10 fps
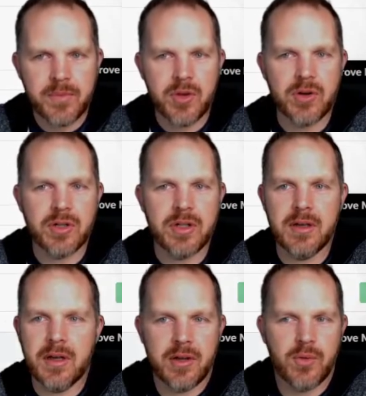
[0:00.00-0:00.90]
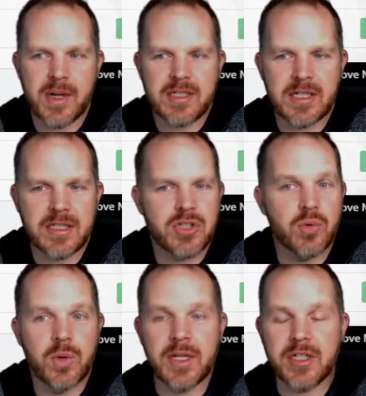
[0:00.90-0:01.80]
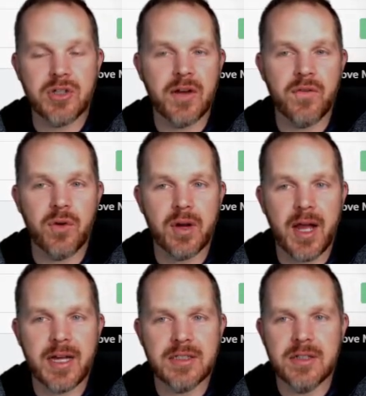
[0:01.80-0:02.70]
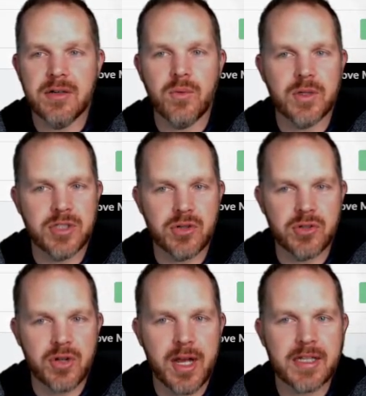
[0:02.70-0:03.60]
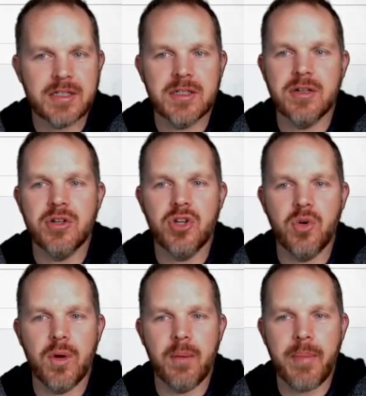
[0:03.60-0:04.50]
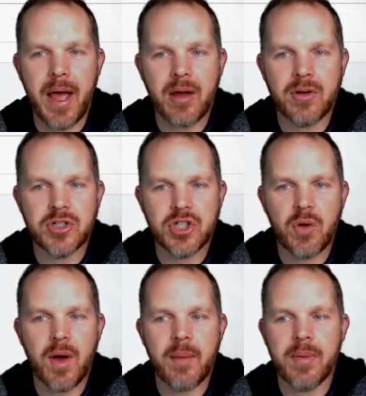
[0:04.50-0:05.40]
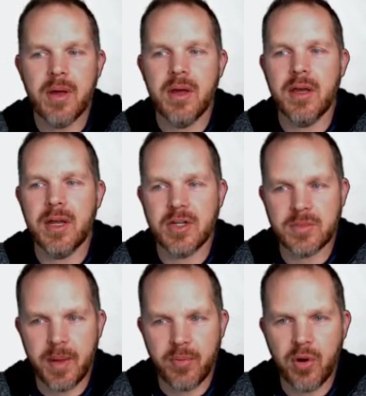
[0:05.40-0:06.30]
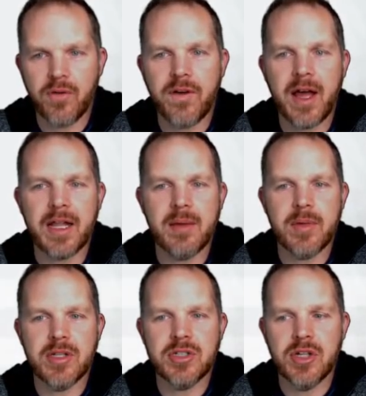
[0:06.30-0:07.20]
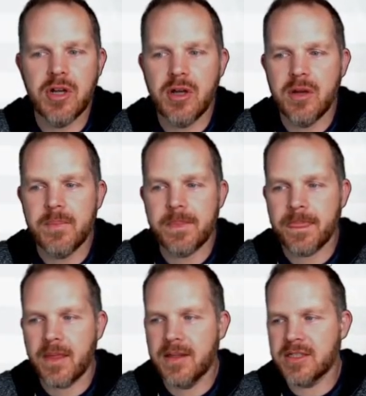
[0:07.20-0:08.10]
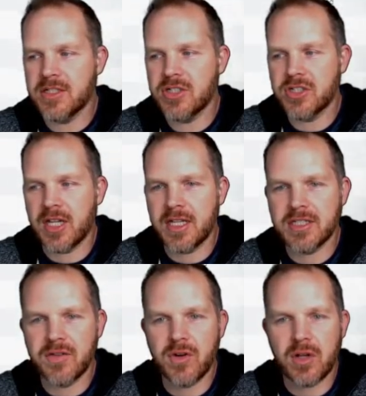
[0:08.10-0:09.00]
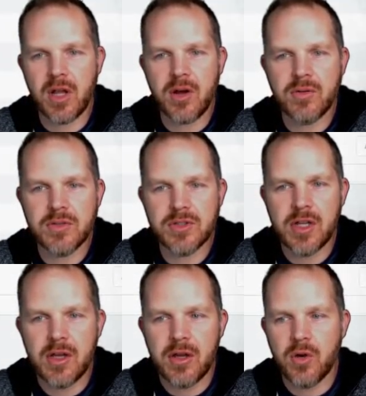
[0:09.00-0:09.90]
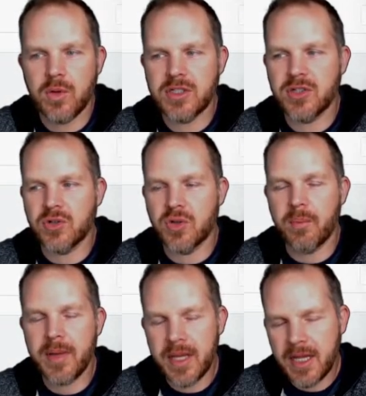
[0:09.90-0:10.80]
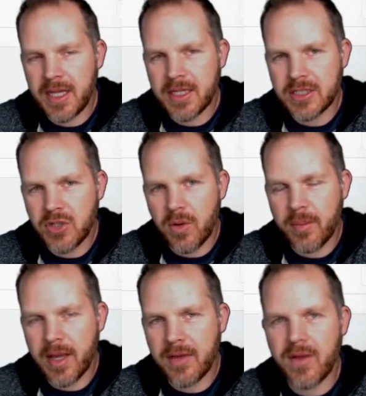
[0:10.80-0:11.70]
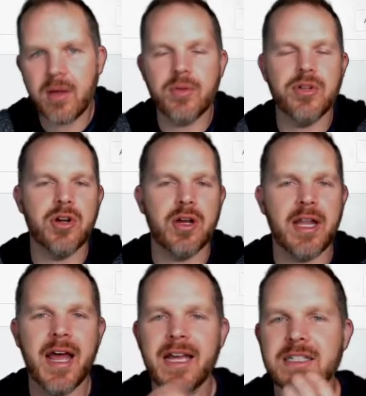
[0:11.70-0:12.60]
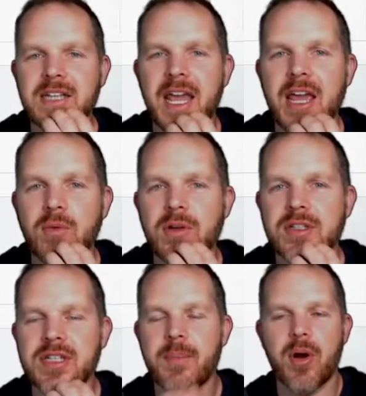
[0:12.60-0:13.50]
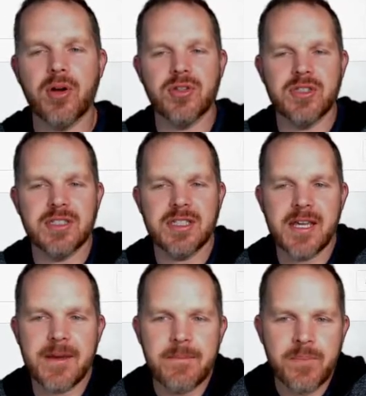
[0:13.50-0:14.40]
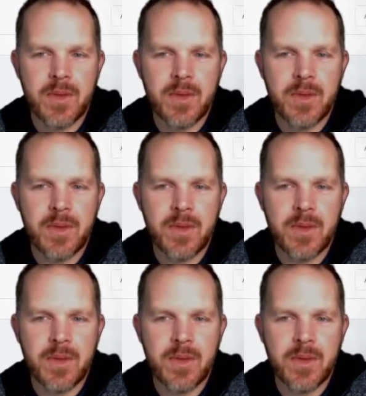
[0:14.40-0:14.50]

the rest of this is really straightforward, guys. What's your address? Do you want a bio to show up? Here's my profile image. This is just a list of your loans, what social media links do you want to make available to your clients and real estate partners to see.